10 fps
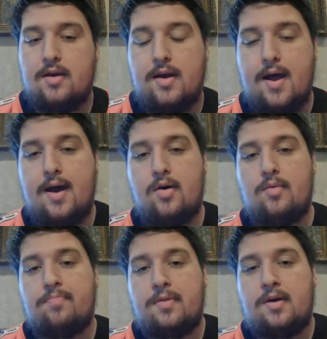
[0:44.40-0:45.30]
Now,
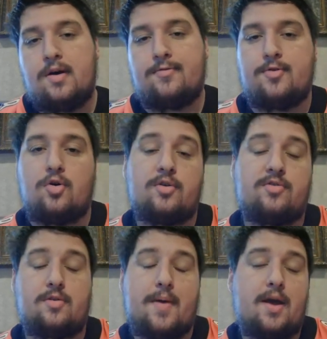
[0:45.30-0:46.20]
of
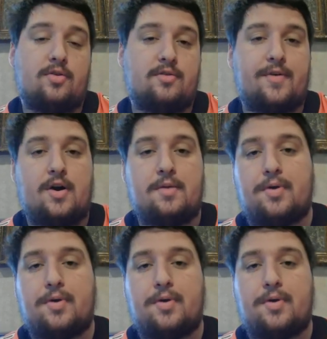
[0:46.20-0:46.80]
course, the Bengals have already